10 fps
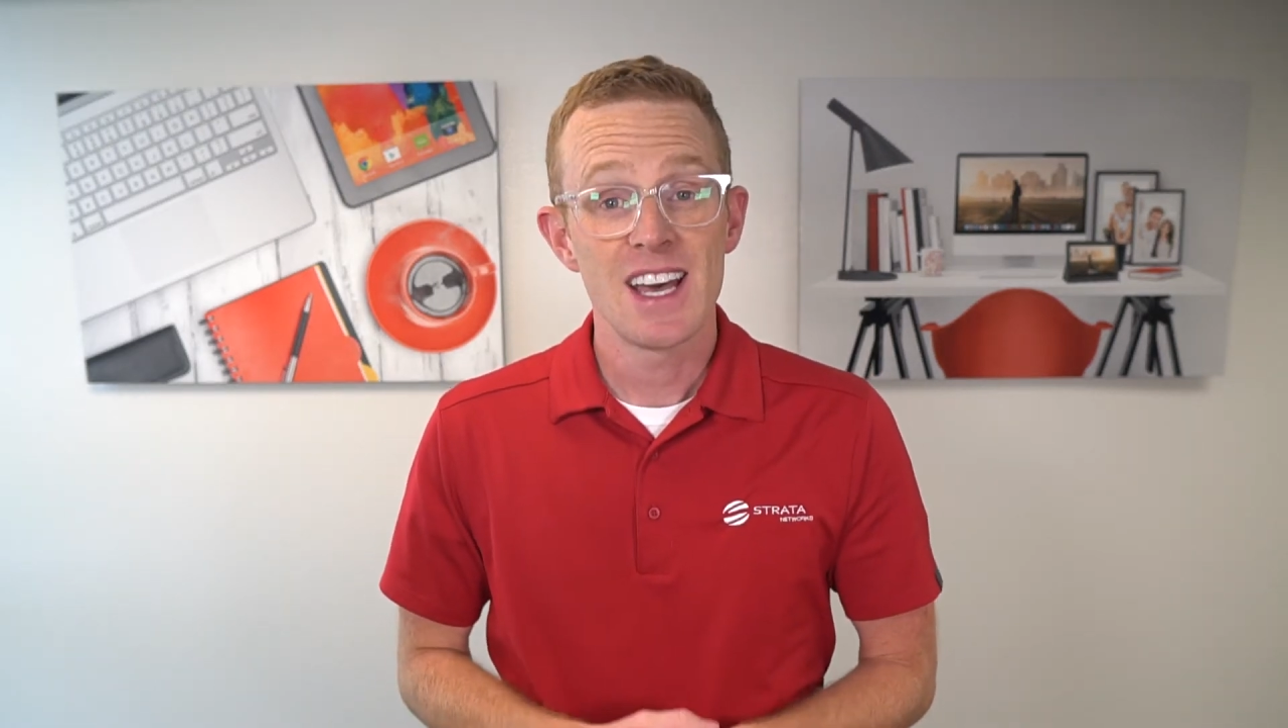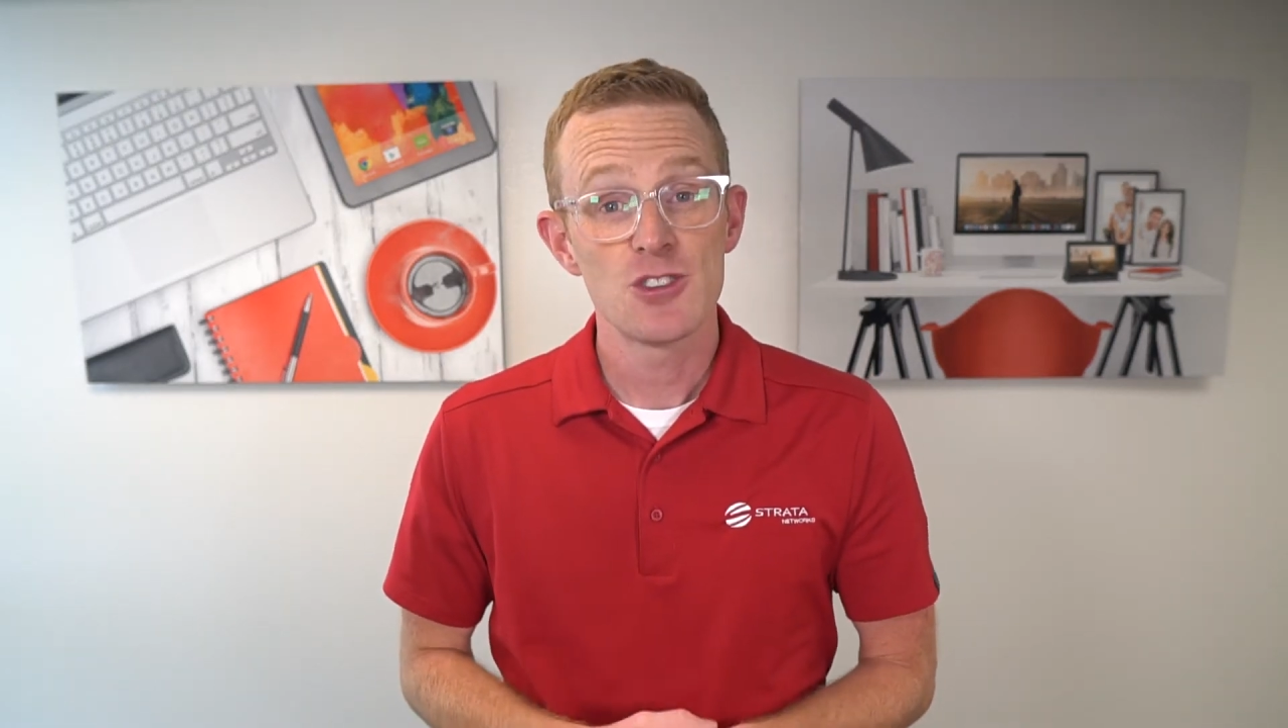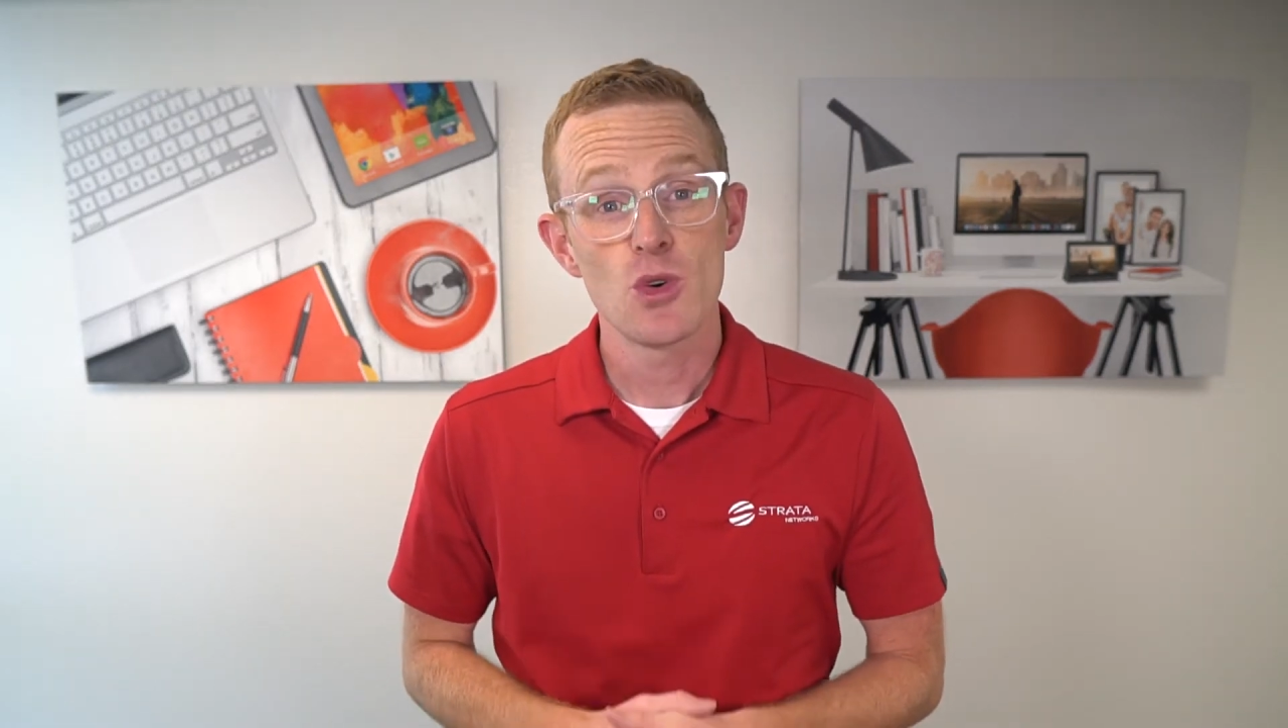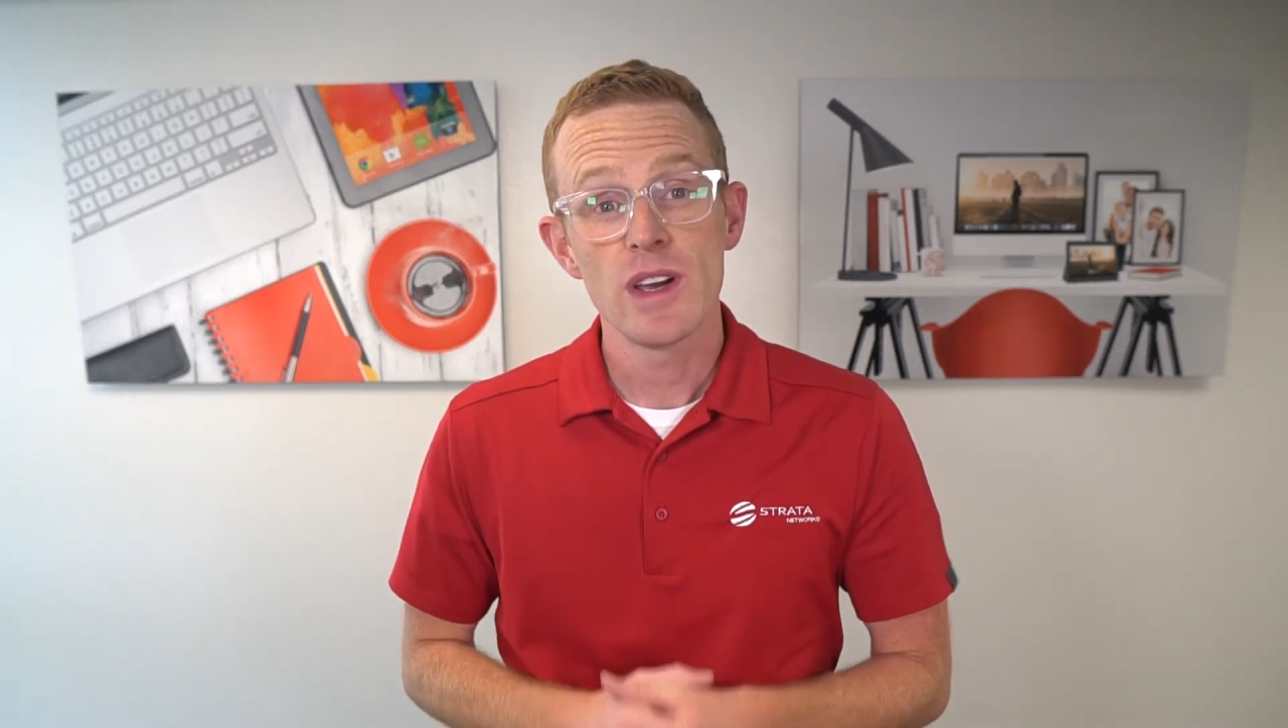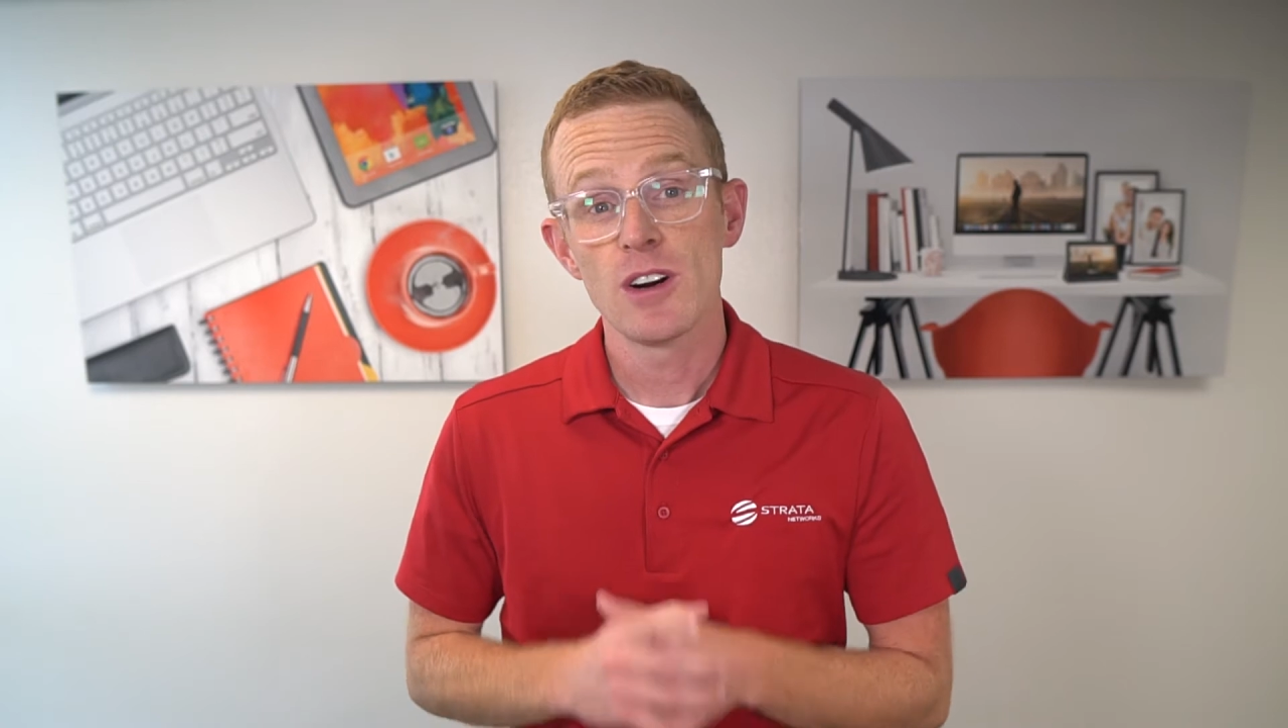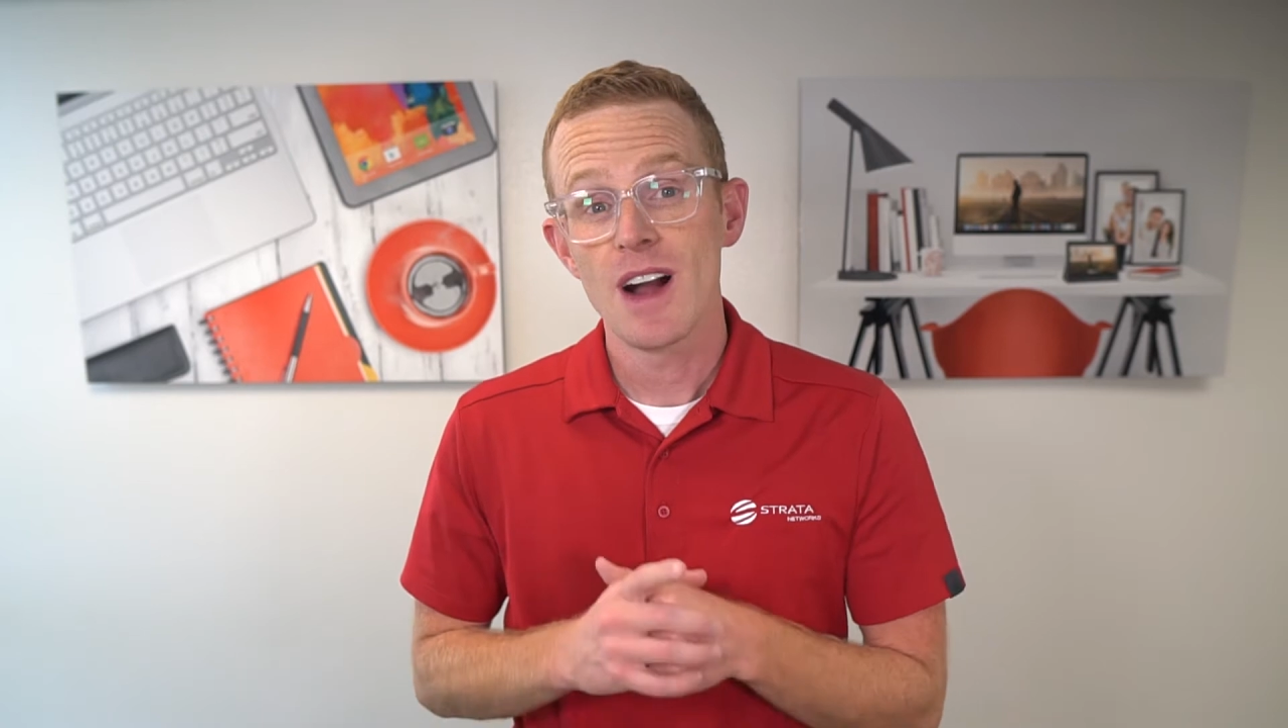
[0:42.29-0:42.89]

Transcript: Android